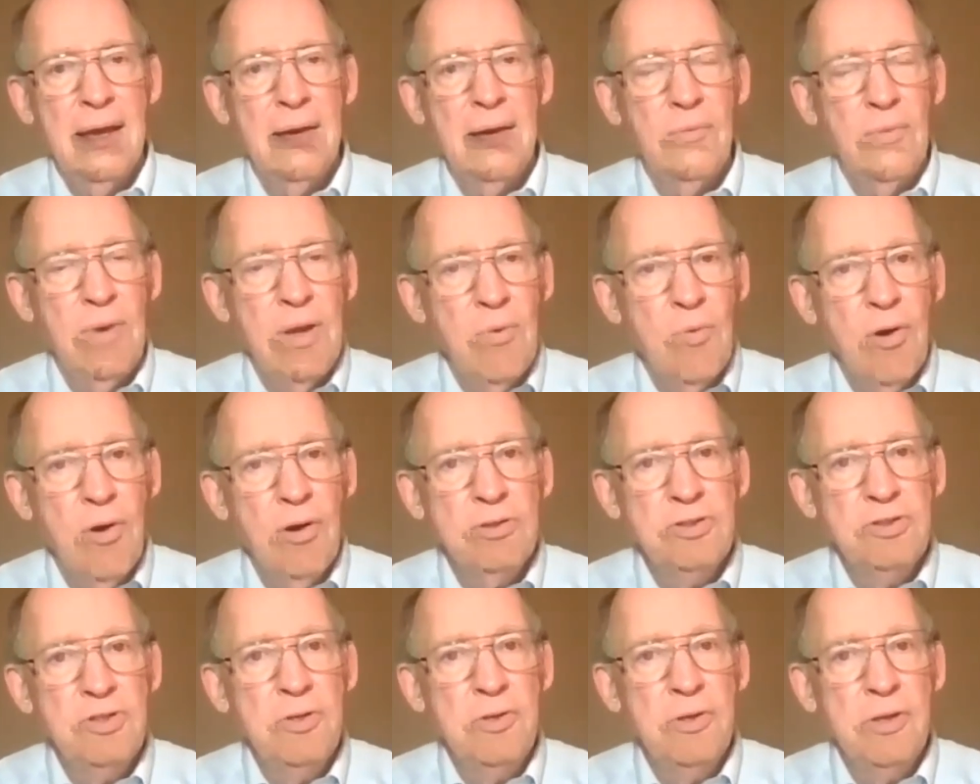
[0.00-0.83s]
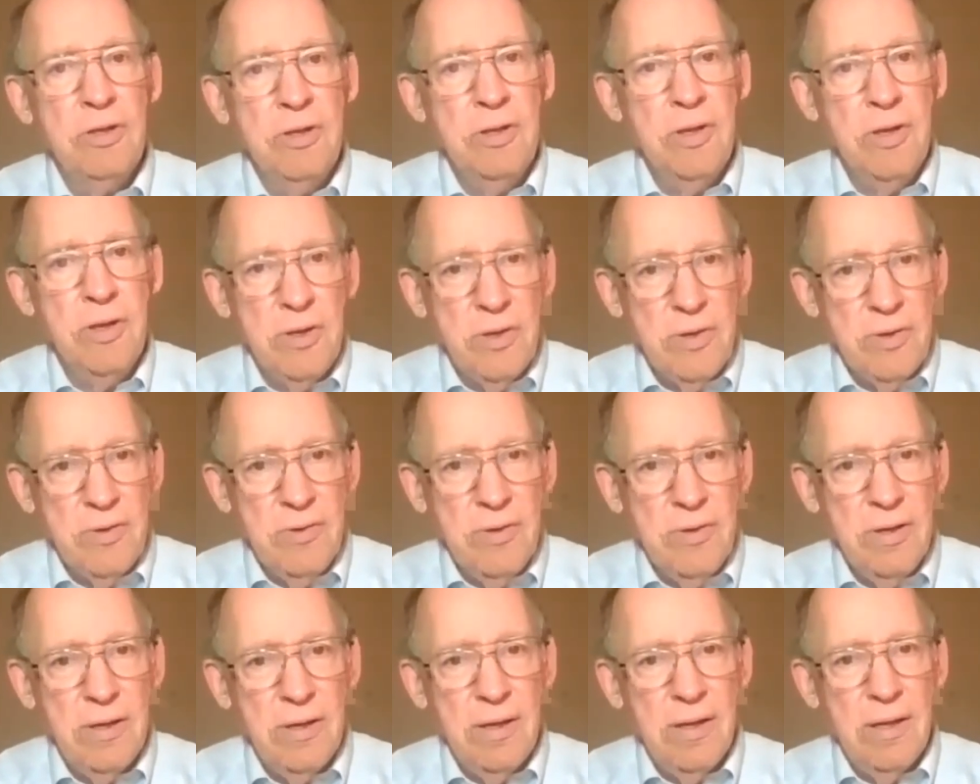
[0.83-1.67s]
And we want you to
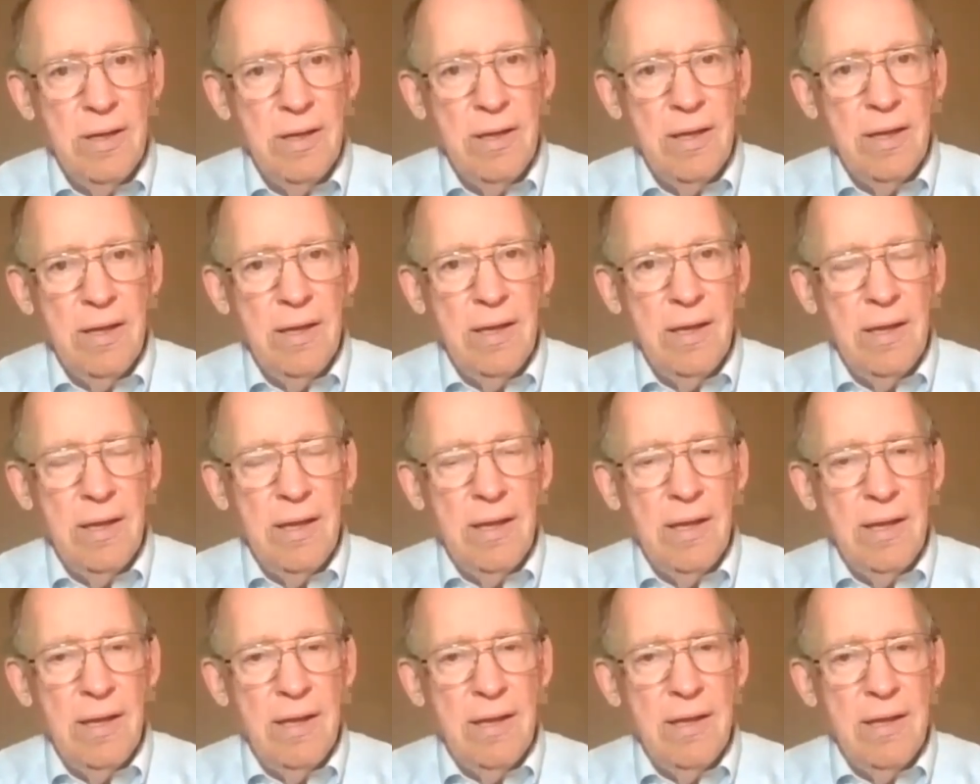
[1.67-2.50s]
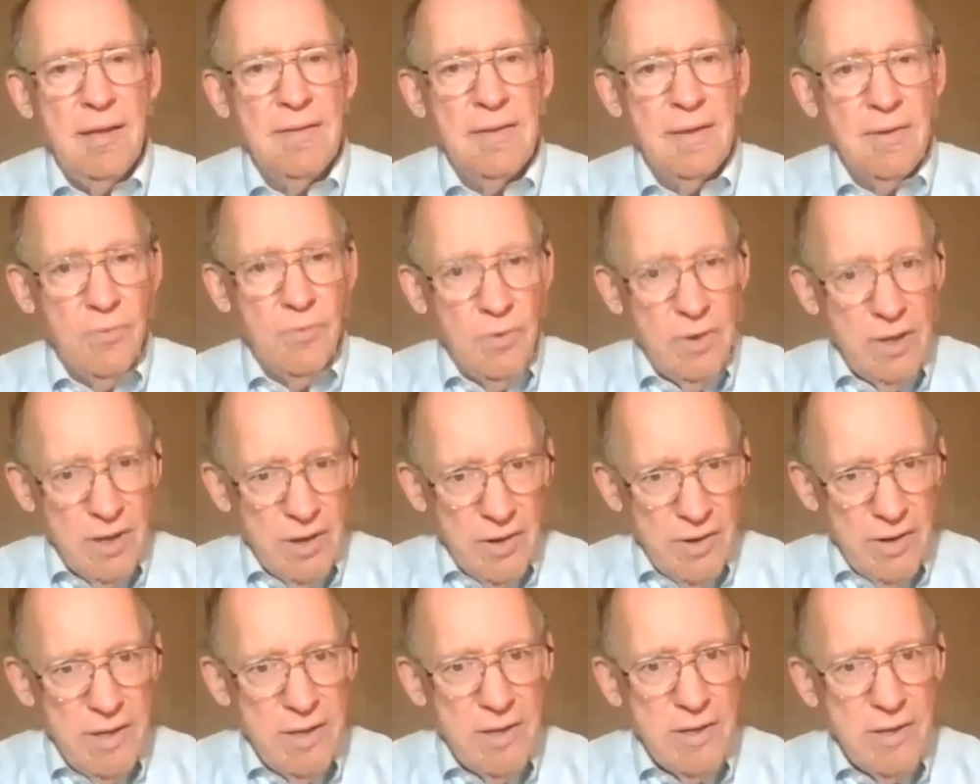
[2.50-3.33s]
know that
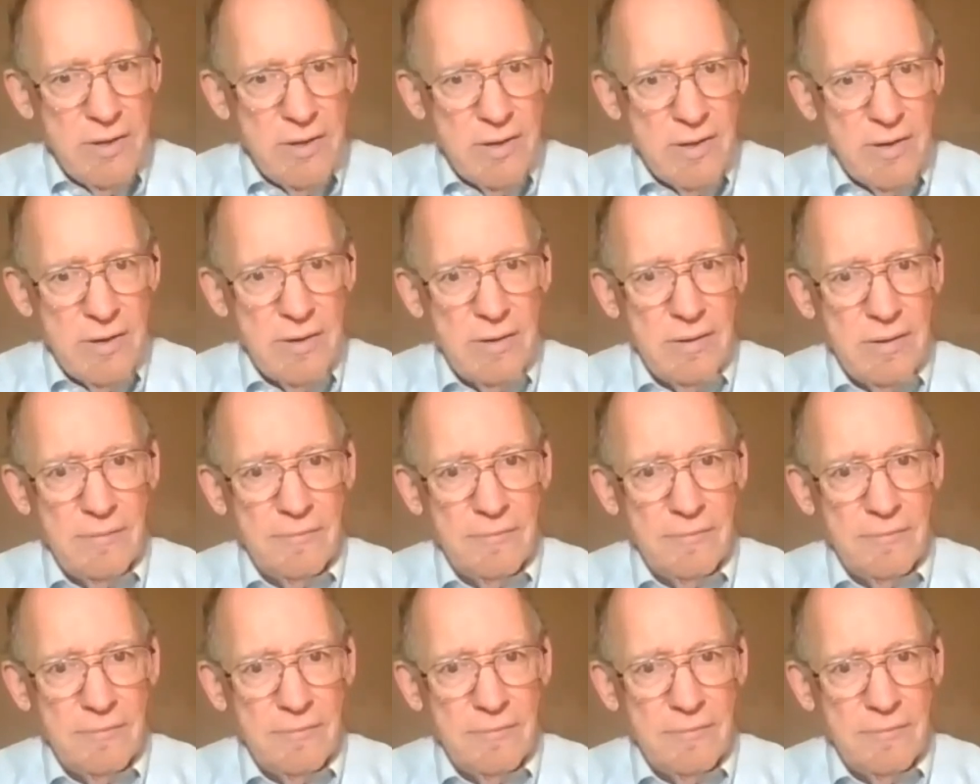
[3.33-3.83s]
we are here.